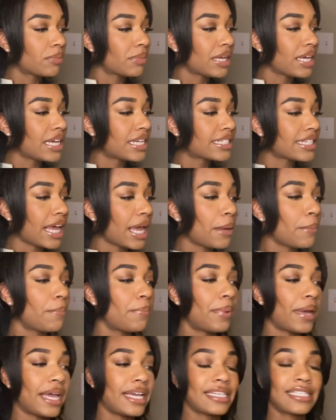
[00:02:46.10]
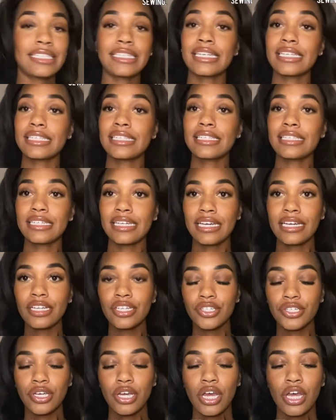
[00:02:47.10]
is a basting
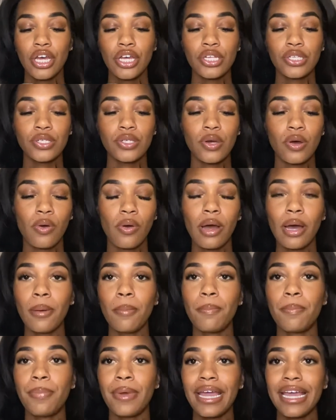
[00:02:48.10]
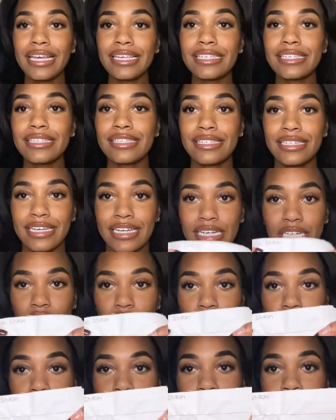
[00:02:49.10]
stitch. So a base
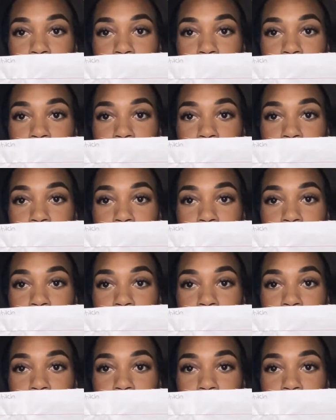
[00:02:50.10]
stitch